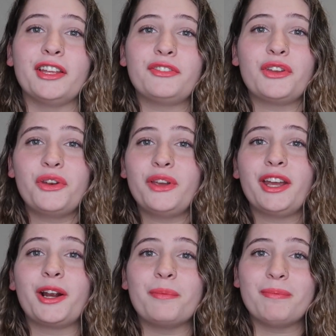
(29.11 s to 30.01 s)
If you're new
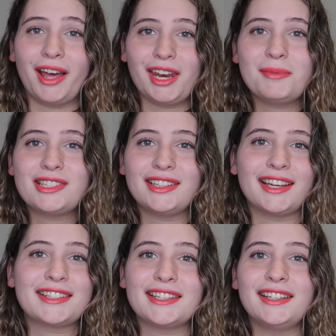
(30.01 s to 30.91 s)
here, my name is
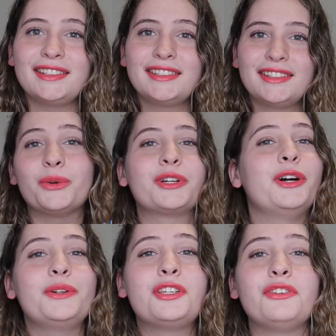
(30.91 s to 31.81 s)
Alexa, your
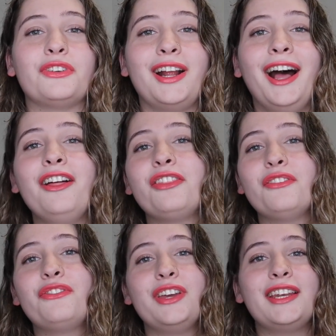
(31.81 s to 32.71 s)
go-to for health,
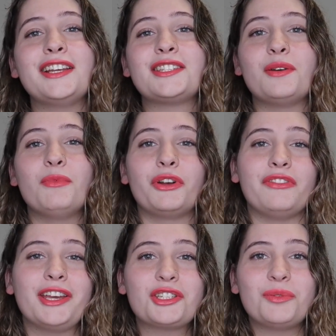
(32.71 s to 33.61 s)
fitness,
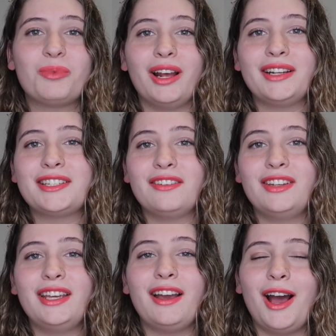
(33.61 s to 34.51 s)
motivation,
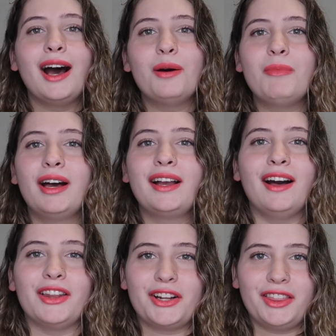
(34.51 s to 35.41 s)
productivity, among
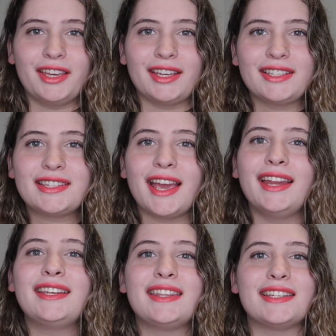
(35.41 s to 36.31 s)
other things,
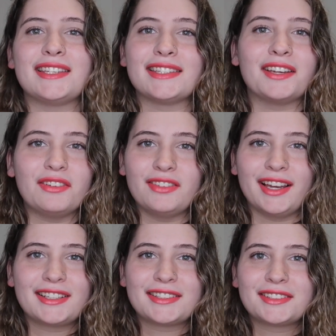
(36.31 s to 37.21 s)
and this is Life of
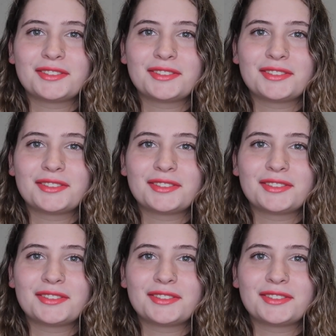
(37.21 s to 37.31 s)
Lex.